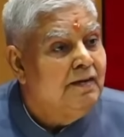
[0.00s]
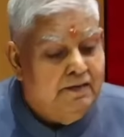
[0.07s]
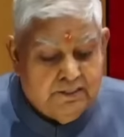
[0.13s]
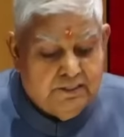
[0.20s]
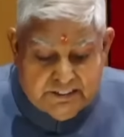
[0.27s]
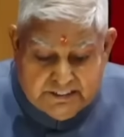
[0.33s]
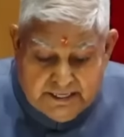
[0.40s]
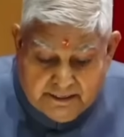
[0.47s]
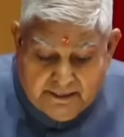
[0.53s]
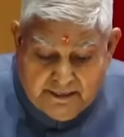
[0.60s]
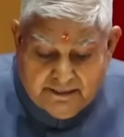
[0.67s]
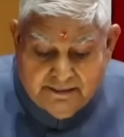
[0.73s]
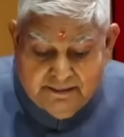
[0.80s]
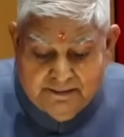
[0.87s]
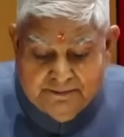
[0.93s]

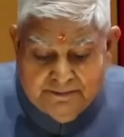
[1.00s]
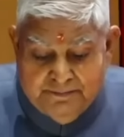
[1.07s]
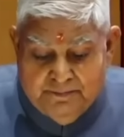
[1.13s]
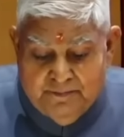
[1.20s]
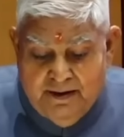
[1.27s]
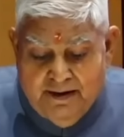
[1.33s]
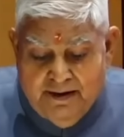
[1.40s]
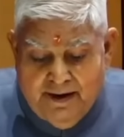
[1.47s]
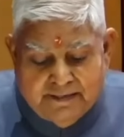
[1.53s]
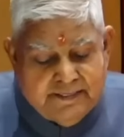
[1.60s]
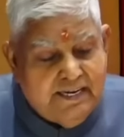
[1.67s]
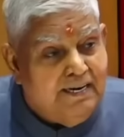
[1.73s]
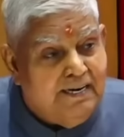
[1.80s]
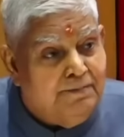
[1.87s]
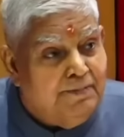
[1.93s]
Second, and
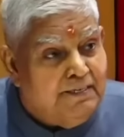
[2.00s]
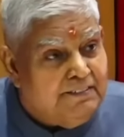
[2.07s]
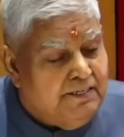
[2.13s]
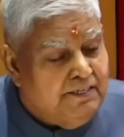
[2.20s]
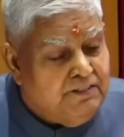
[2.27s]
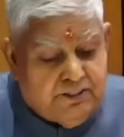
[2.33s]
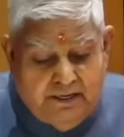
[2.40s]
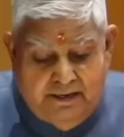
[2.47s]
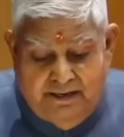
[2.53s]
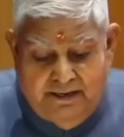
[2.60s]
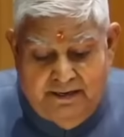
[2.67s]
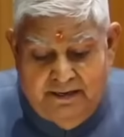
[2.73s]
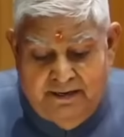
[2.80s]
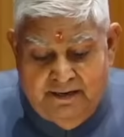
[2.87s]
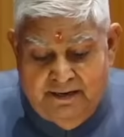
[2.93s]
the
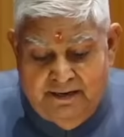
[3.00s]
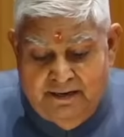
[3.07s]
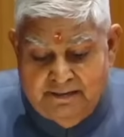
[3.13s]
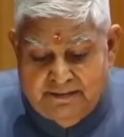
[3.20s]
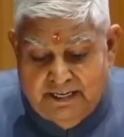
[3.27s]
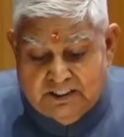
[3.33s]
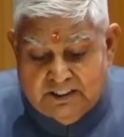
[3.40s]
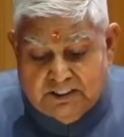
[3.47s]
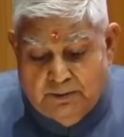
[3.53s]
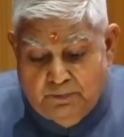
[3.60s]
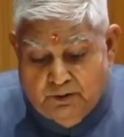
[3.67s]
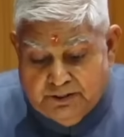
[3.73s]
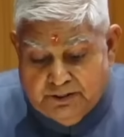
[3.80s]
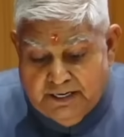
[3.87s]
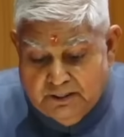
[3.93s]
emergency that
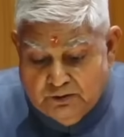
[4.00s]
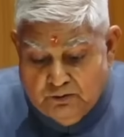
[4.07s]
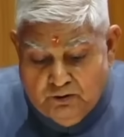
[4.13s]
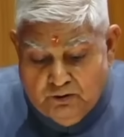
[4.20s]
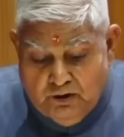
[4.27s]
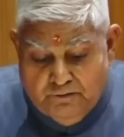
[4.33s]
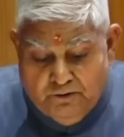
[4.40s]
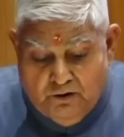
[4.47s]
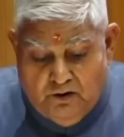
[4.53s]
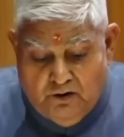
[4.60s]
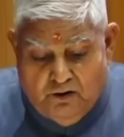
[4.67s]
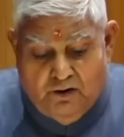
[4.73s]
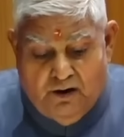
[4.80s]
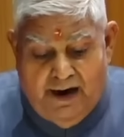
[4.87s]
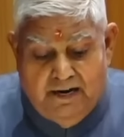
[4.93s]
sabotaged rule of
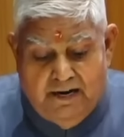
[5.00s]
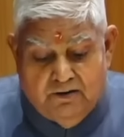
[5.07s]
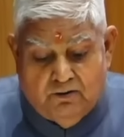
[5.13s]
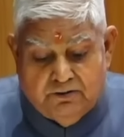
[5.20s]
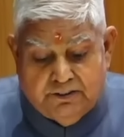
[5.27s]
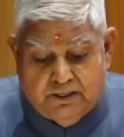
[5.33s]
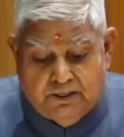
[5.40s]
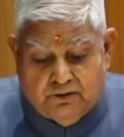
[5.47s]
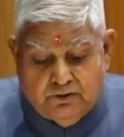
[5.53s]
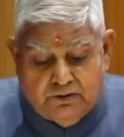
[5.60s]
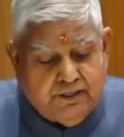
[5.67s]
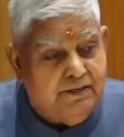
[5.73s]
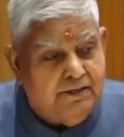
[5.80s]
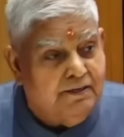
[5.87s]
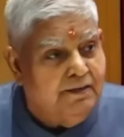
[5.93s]
law and
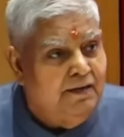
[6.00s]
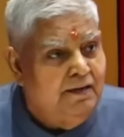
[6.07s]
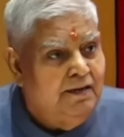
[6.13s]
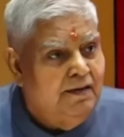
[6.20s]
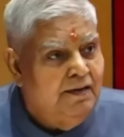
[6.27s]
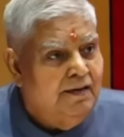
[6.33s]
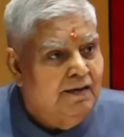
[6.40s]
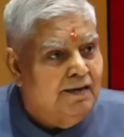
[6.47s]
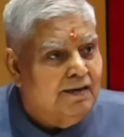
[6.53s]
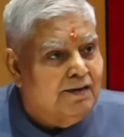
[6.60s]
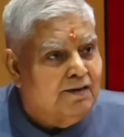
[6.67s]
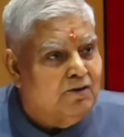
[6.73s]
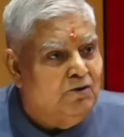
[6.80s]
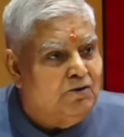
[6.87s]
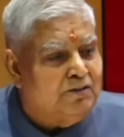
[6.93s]
constitution
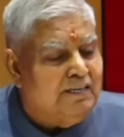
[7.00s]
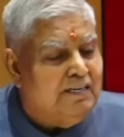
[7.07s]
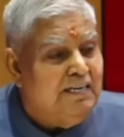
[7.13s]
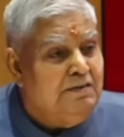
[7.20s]
got